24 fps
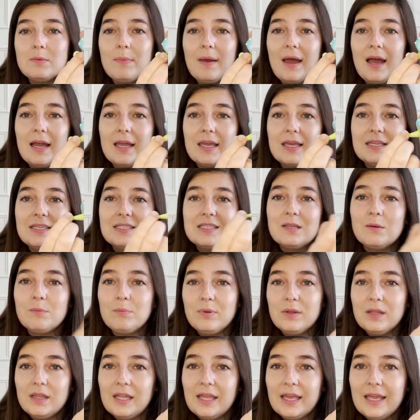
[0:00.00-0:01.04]
back into
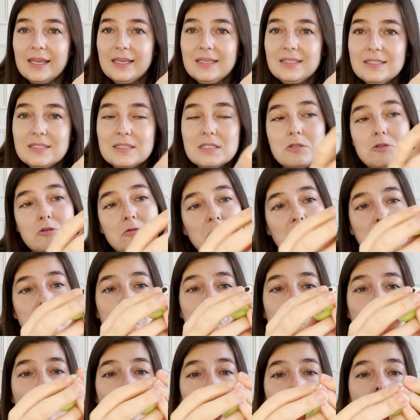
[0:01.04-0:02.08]
place.
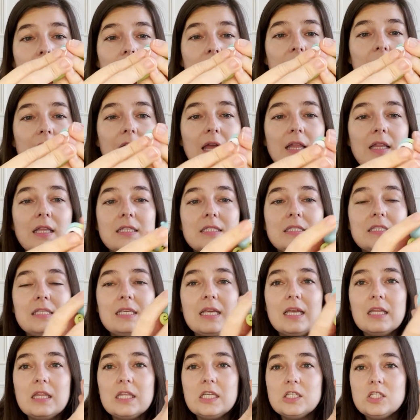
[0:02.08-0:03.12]
Okay, let's see. The